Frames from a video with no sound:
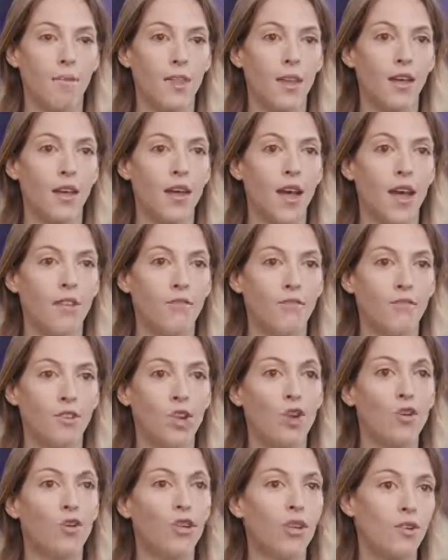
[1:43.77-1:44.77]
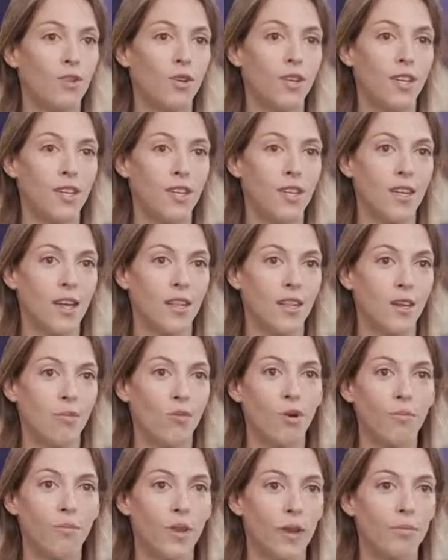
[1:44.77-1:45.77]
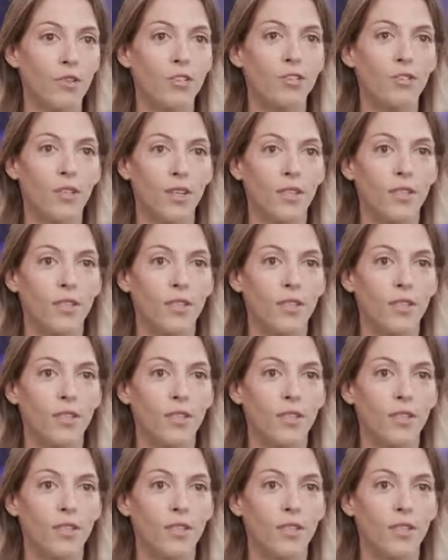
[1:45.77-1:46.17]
they'll have no liquidity and they won't be able to